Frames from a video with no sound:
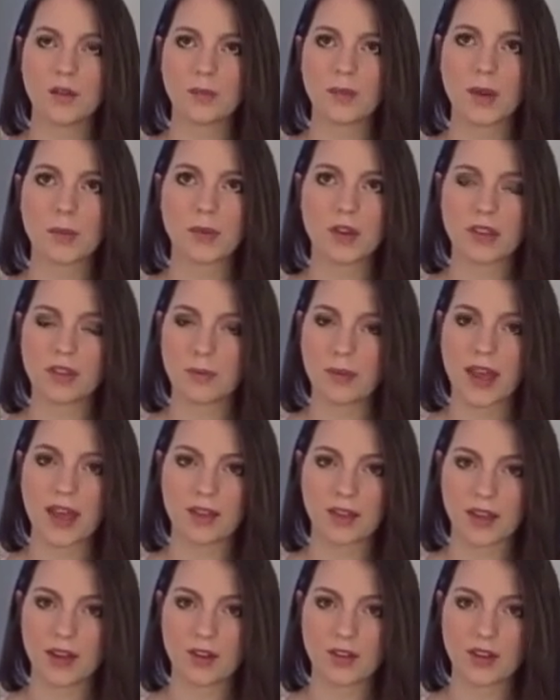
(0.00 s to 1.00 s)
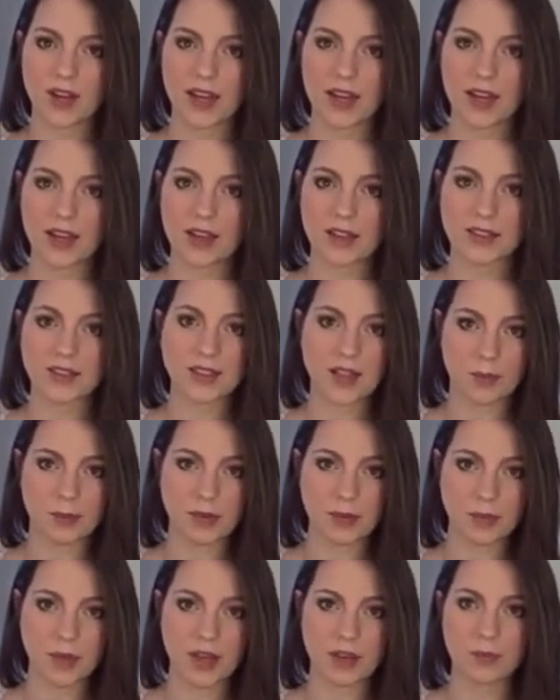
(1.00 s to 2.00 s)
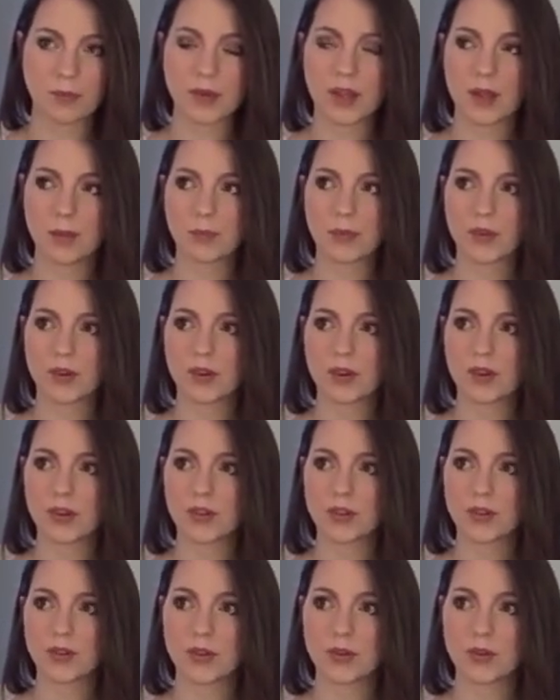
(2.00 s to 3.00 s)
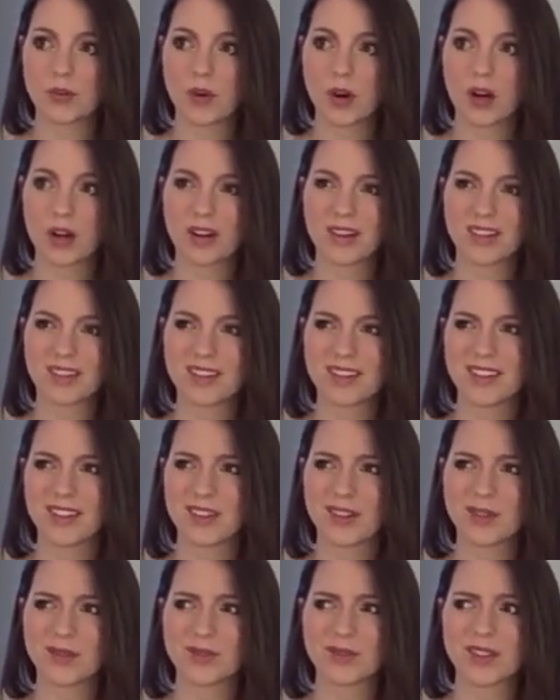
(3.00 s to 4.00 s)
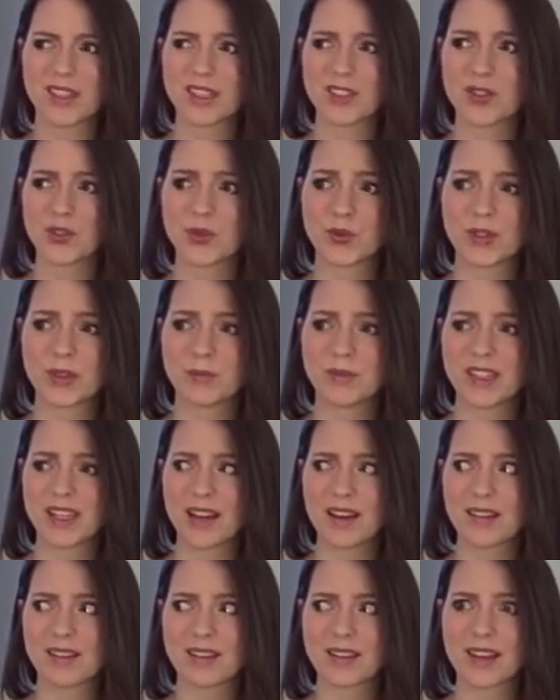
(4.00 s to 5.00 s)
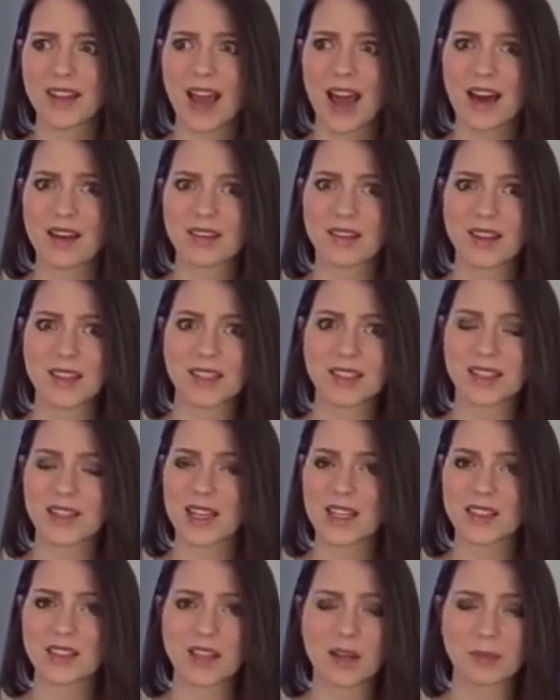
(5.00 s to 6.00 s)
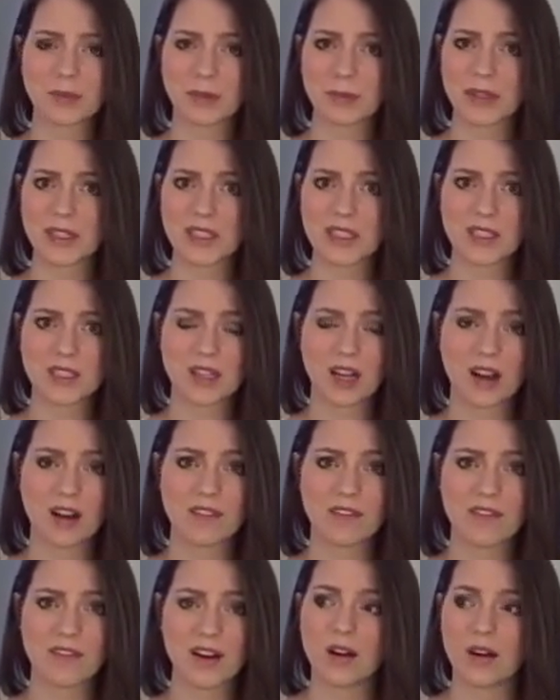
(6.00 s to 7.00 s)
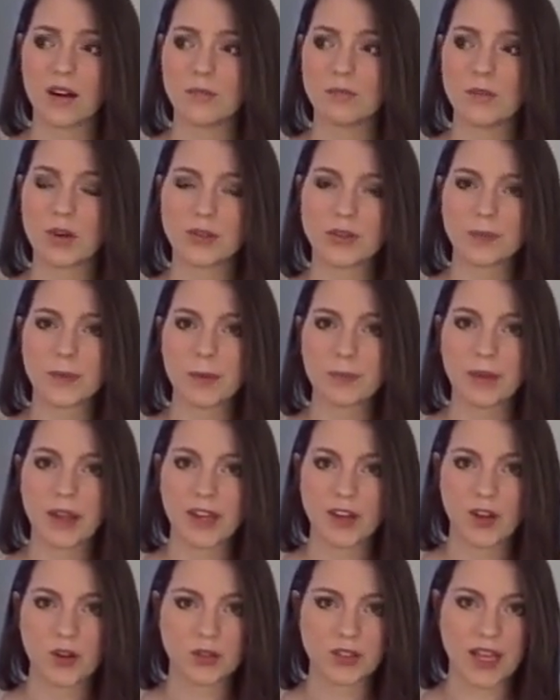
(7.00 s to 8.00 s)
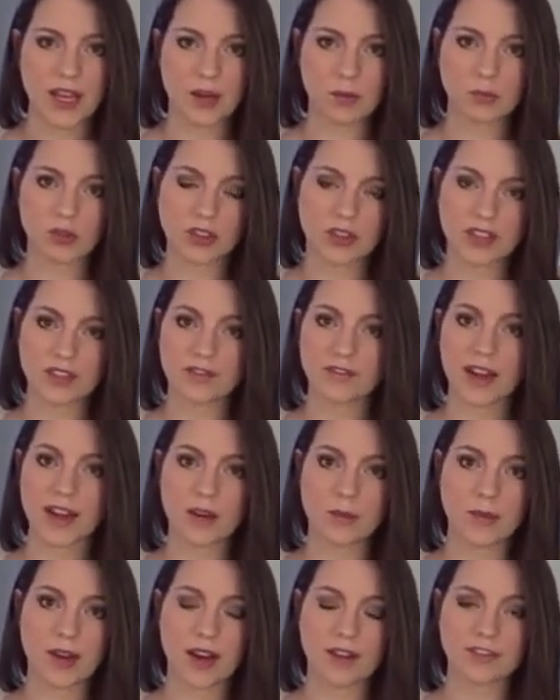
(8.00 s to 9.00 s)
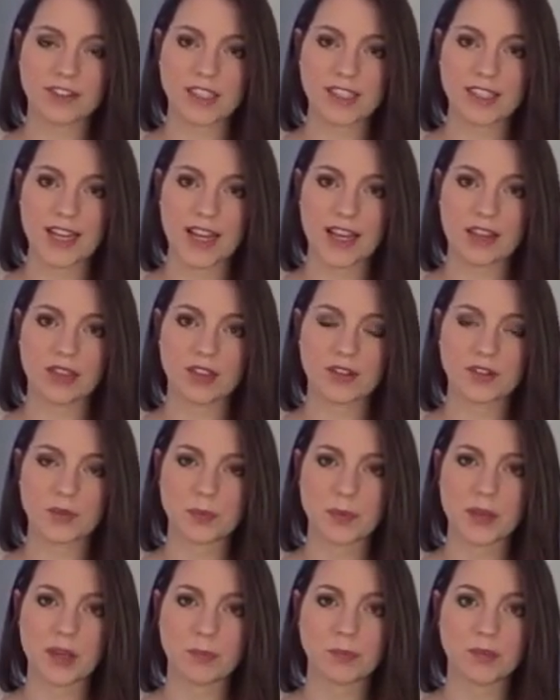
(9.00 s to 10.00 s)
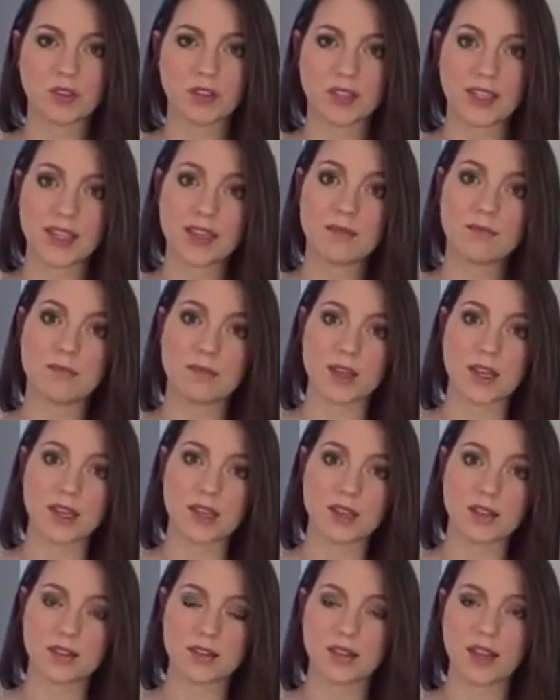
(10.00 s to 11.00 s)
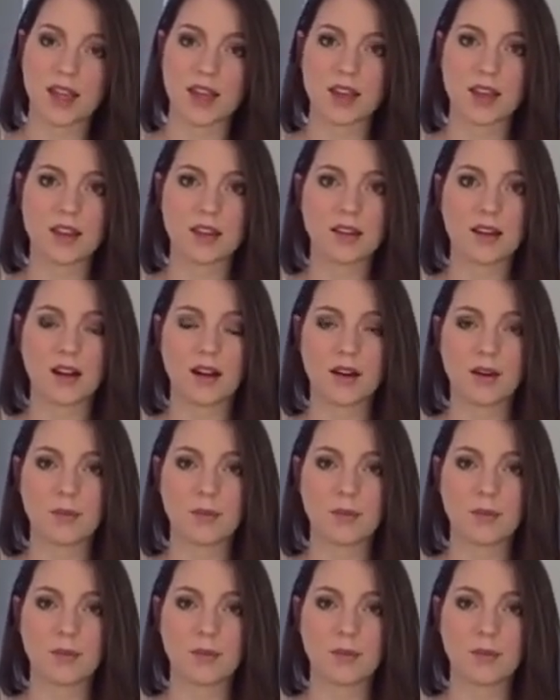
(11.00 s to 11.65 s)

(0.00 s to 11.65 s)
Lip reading: people on the paleo diet supplement. People who are, you know, extremely healthy athletes, they supplement stuff. Most people I know take a multivitamin every day, and those people eat meat, and they eat